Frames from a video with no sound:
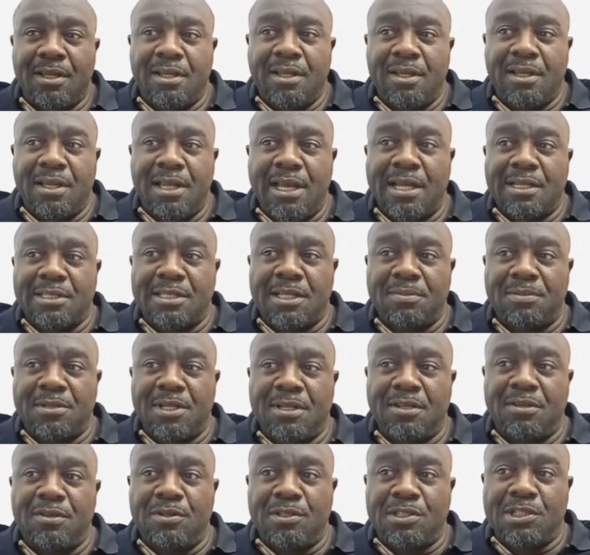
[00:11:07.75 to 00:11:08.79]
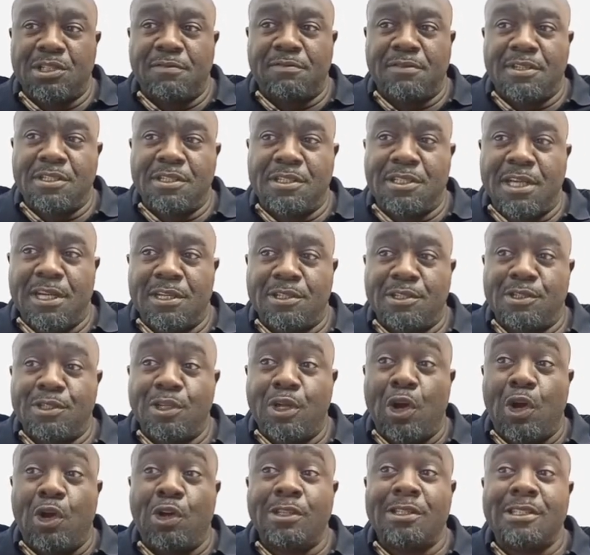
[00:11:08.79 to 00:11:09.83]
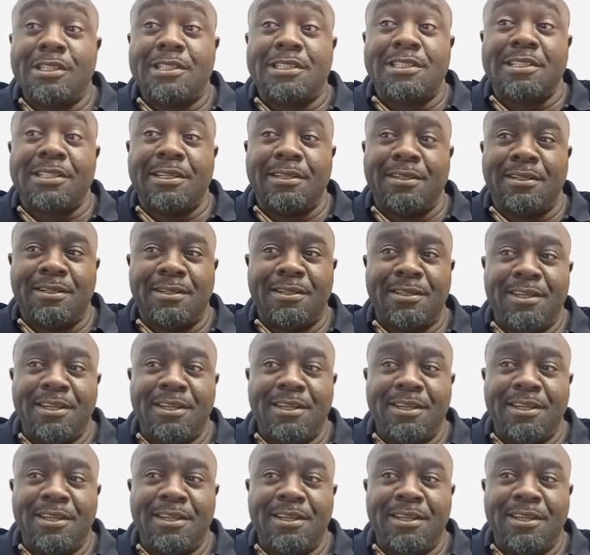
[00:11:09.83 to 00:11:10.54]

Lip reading: he accepted those chieftaincy titles until